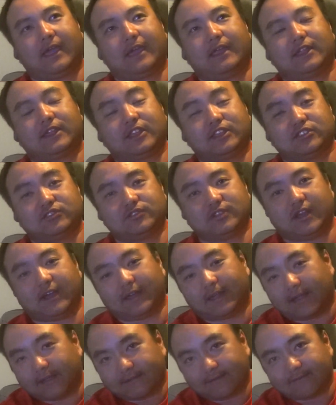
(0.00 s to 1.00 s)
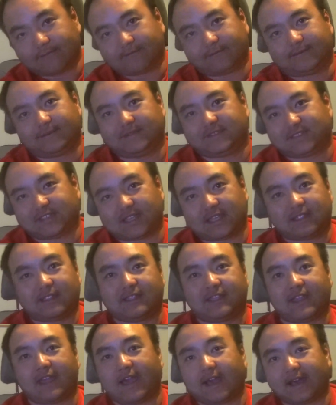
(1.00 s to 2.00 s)
And I kid you not,
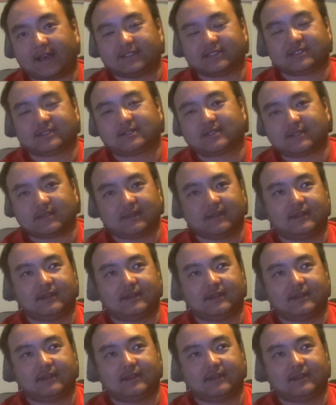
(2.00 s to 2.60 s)
10 casts.